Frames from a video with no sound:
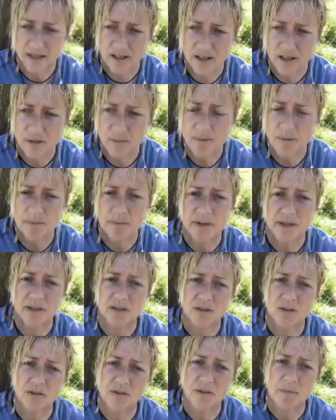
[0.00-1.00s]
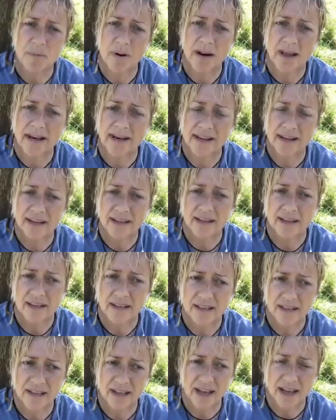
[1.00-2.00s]
human beings on the planet
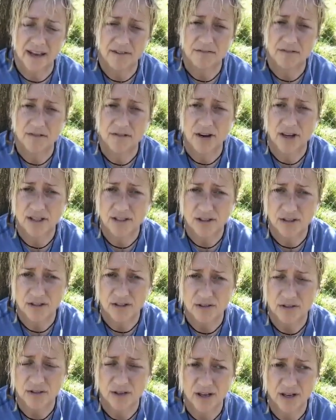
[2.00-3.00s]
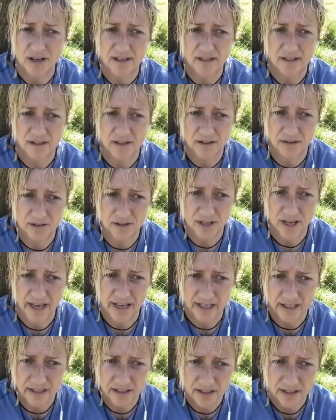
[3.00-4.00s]
that have tried to utilize those
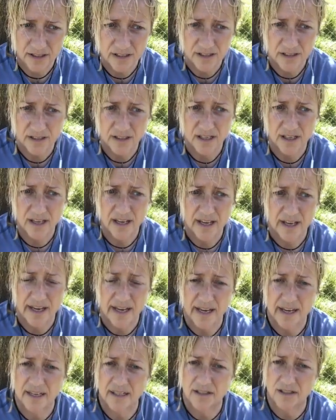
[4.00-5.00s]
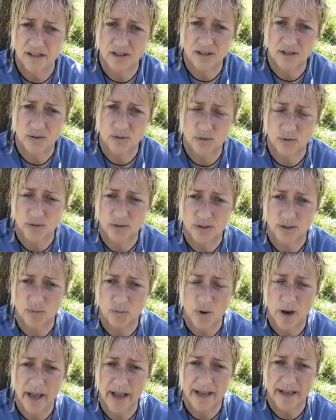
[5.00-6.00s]
energies in a distorted
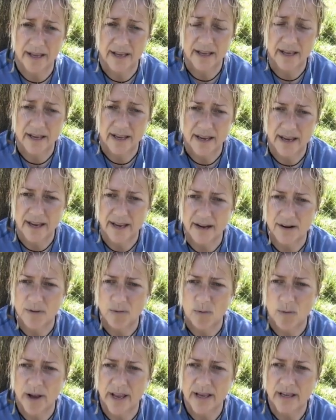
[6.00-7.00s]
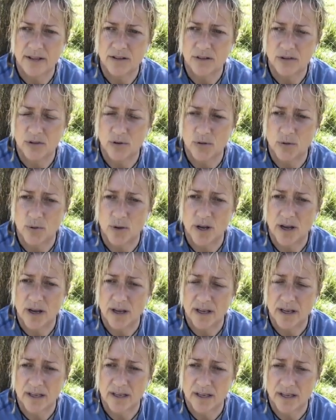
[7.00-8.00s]
way, in a way to
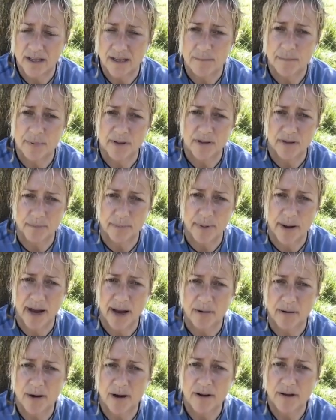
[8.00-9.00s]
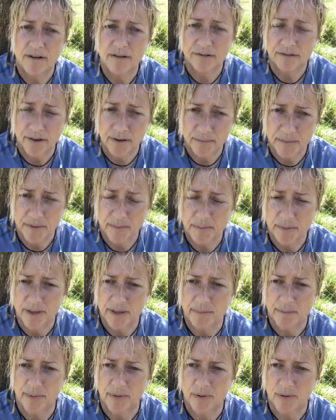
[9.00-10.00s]
keep the power from the
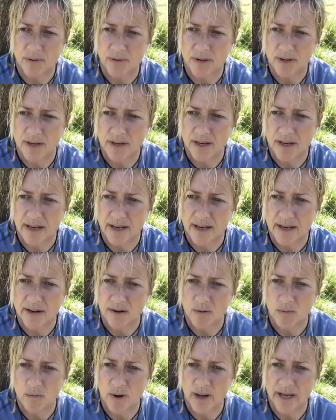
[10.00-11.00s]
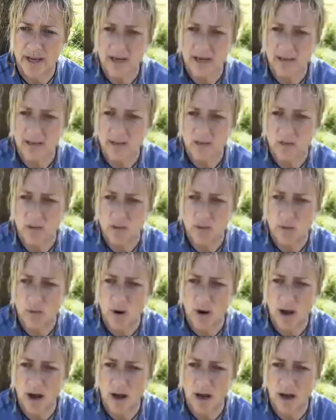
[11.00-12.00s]
people in a way
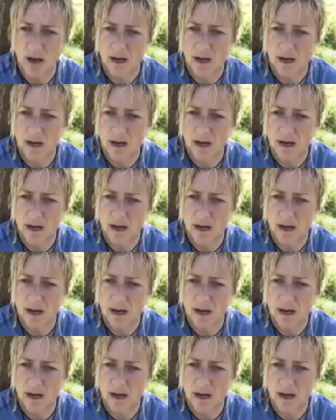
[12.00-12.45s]
to uh,